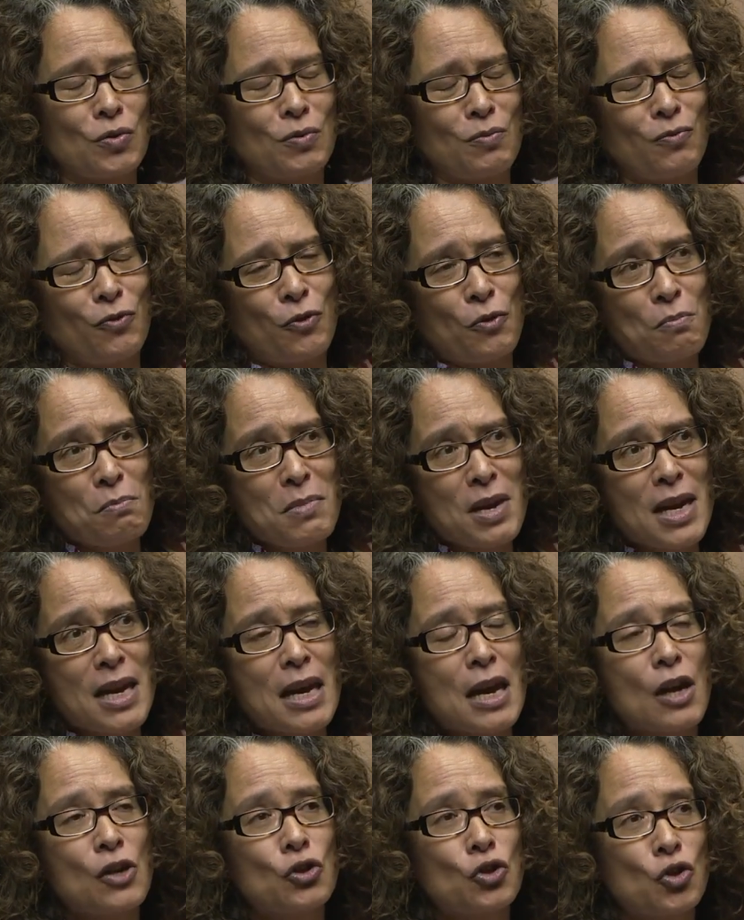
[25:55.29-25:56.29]
for
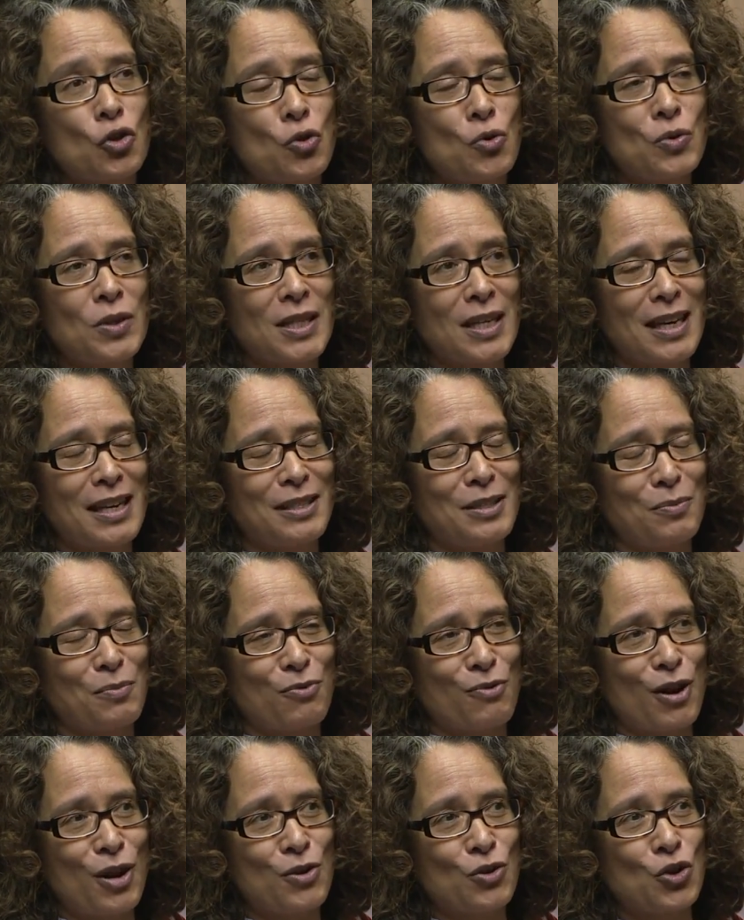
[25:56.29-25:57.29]
me, a two-tiered
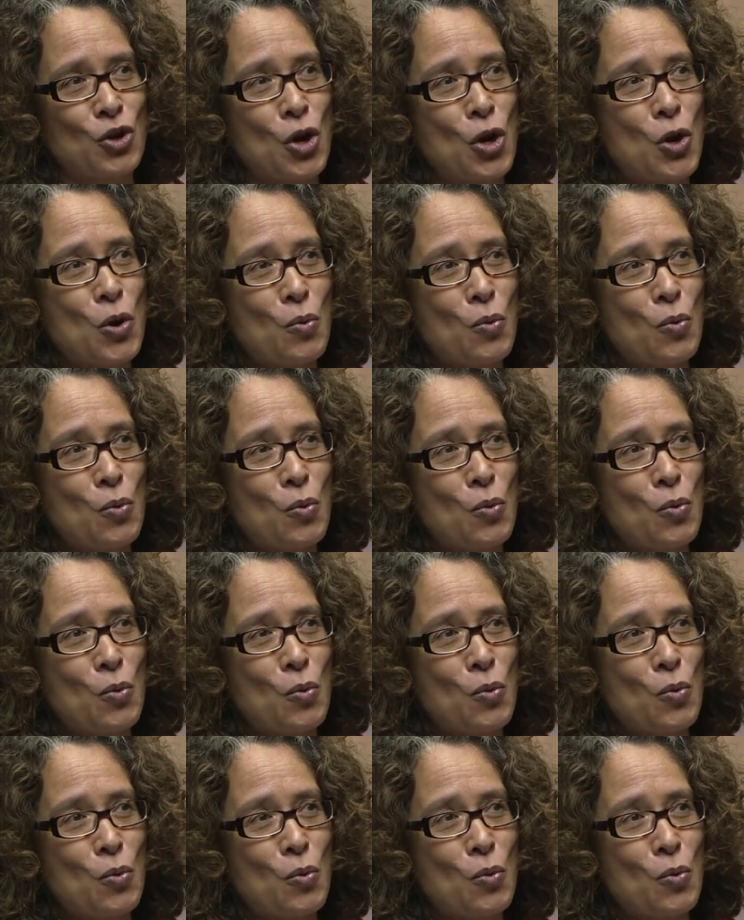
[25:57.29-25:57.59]
approach.